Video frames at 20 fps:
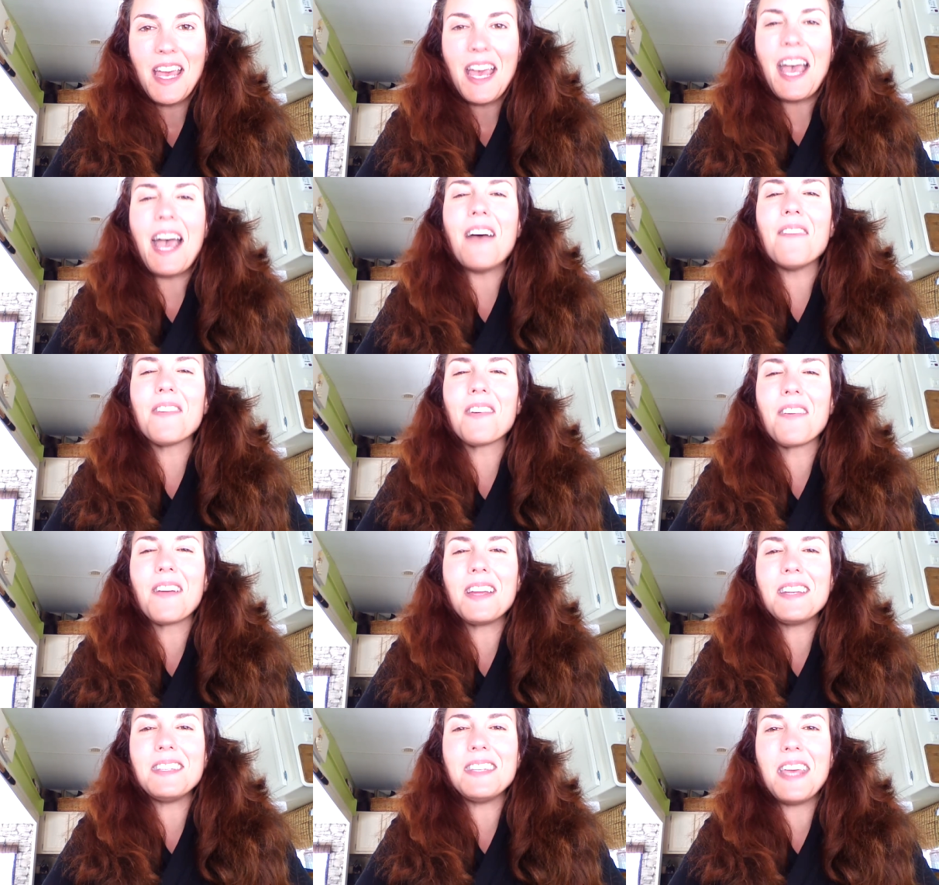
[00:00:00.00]
Have a
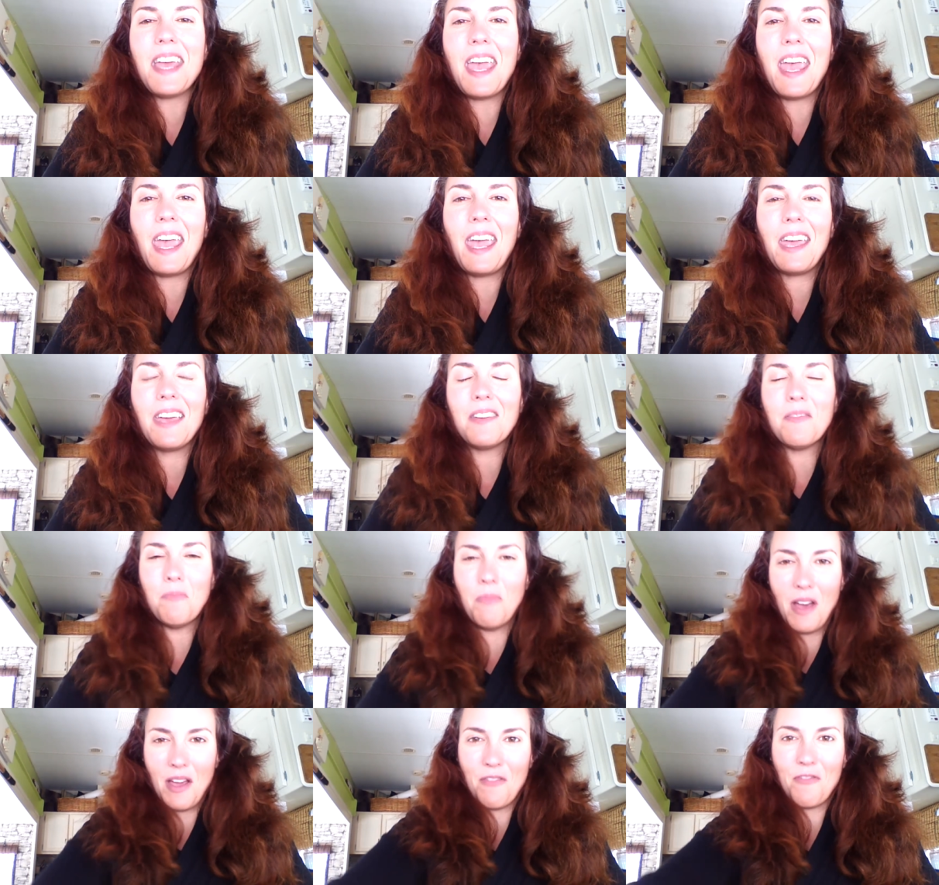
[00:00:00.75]
great day.
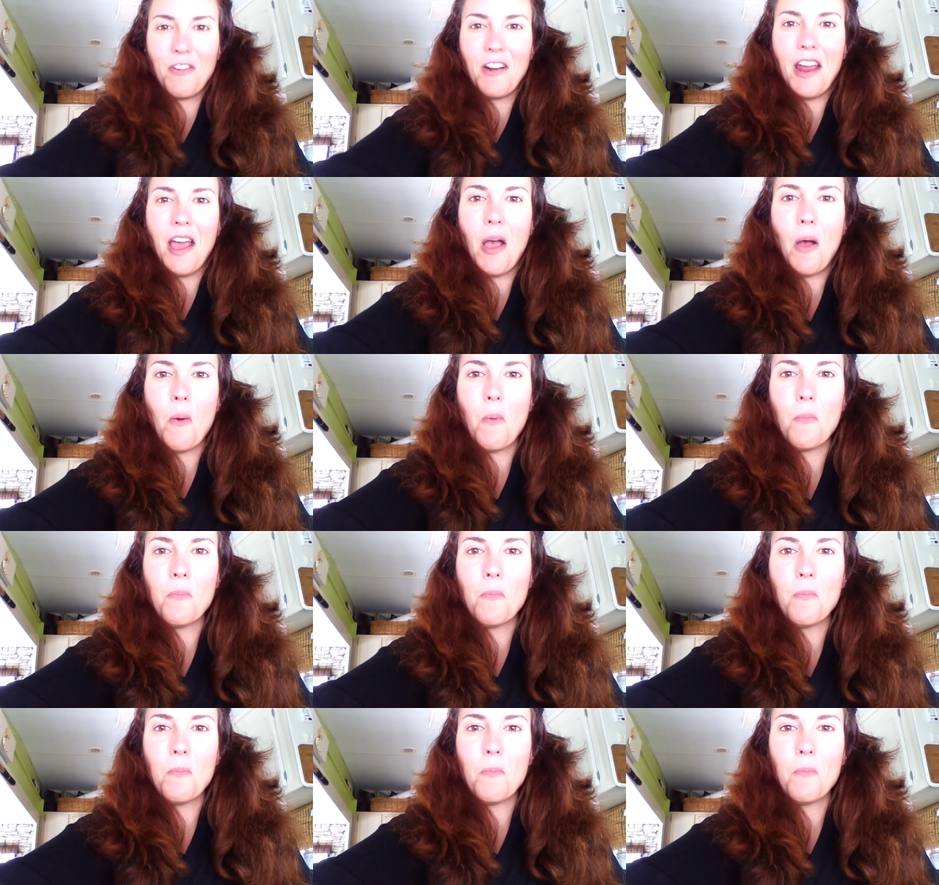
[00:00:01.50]
Bye for now.